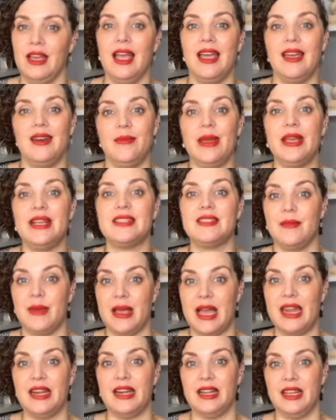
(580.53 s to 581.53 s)
and make some
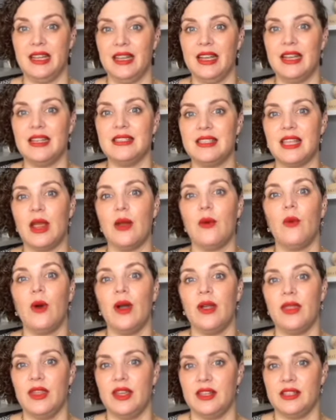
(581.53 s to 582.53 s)
editing and say,
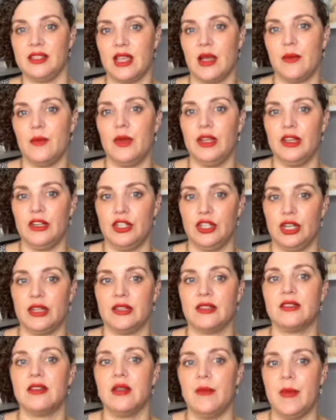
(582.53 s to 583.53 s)
what things can we
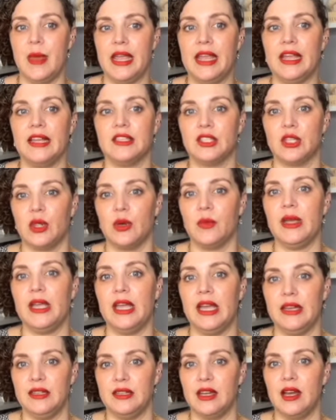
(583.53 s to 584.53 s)
adjust to make it so that we
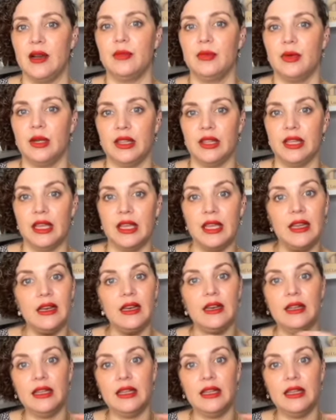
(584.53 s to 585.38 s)
end up with a